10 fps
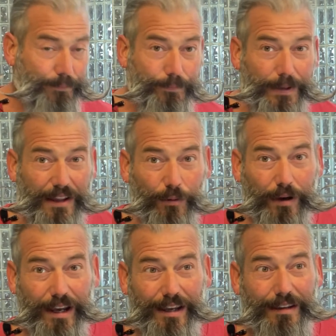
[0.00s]
By the
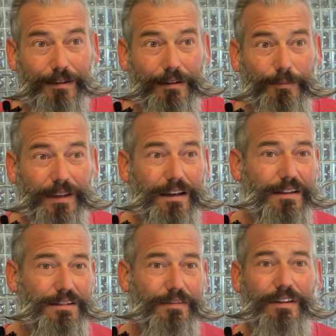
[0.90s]
way,
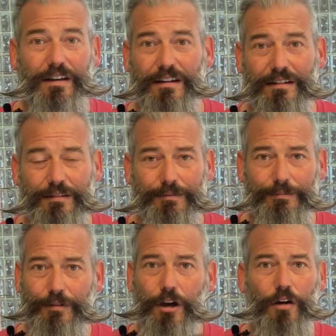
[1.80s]
because of the
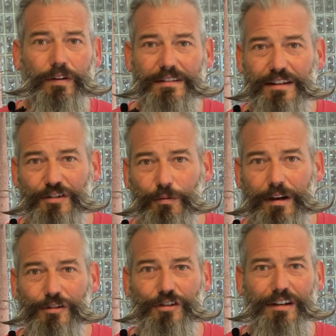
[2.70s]
COVID
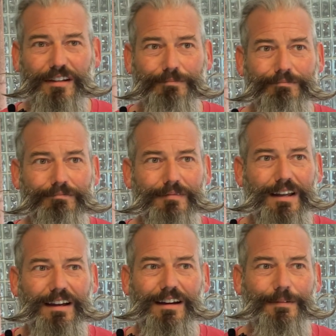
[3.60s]
situation,
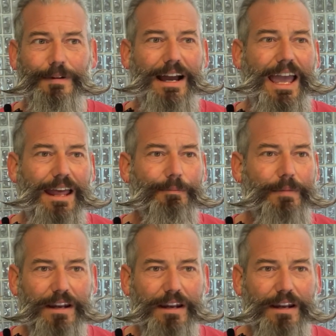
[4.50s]
I hadn't been